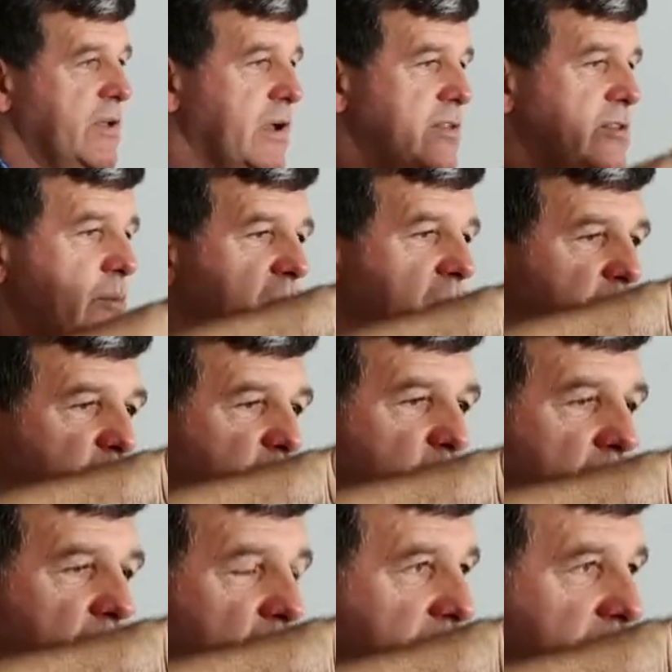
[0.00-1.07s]
At the moment, we
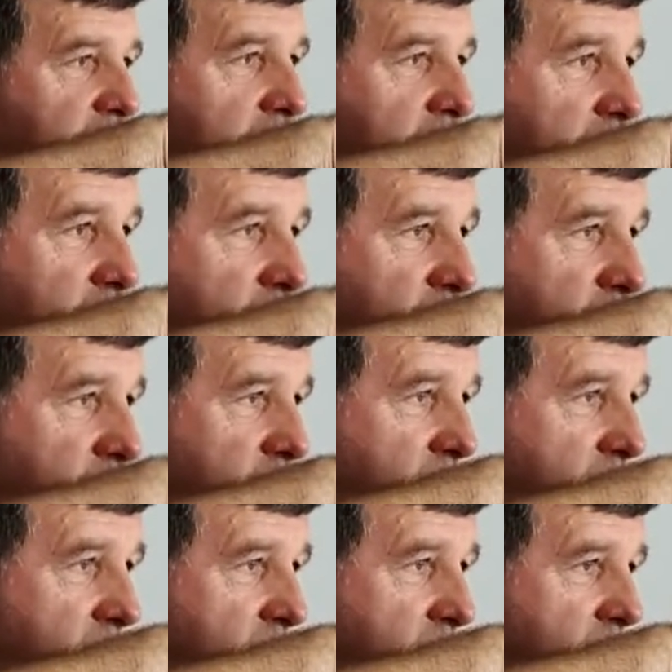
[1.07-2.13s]
are right here.
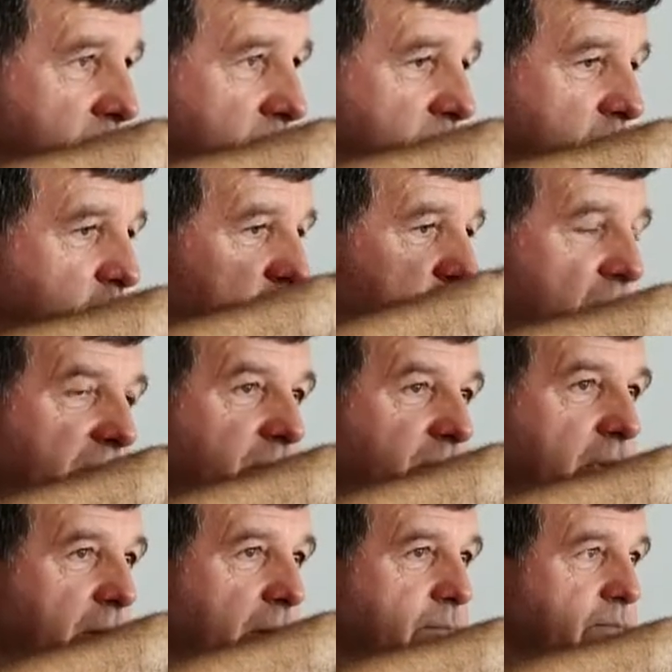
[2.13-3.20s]
We're right
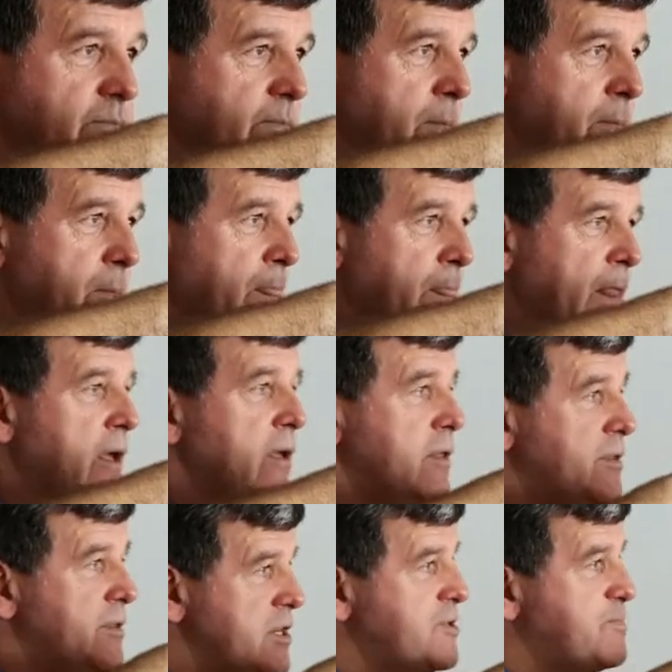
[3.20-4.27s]
here.
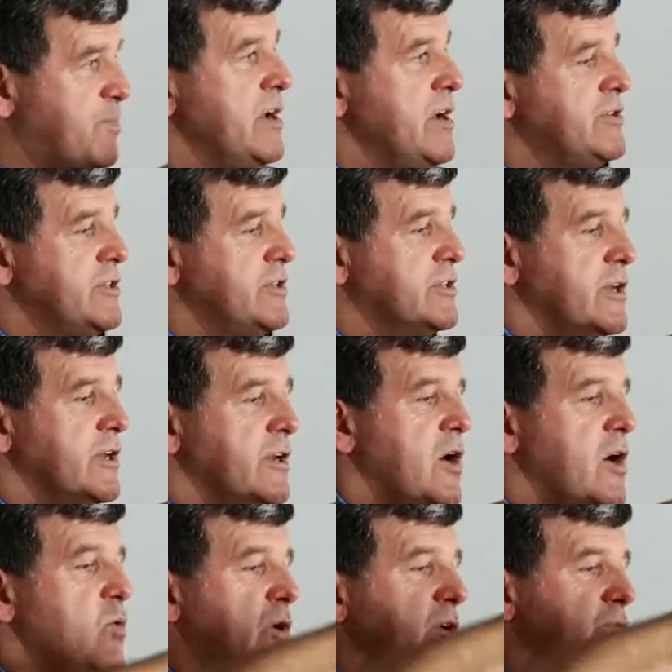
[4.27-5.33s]
This process can go
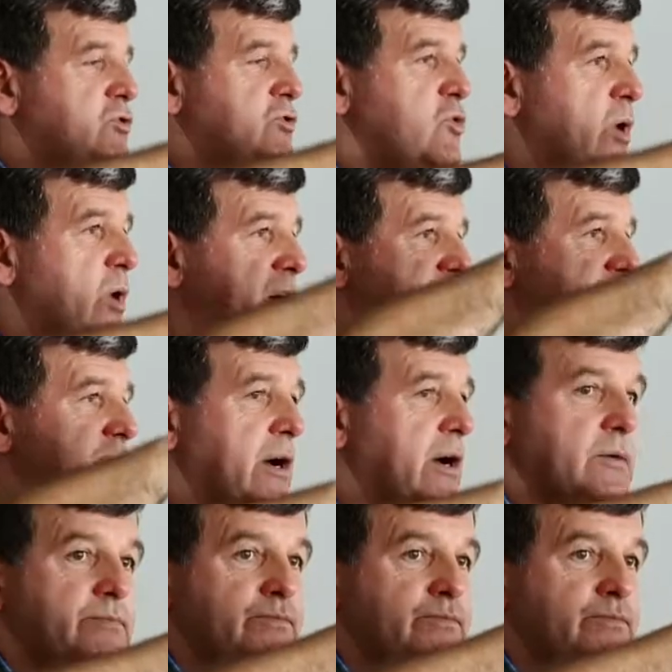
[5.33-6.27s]
one of two ways now.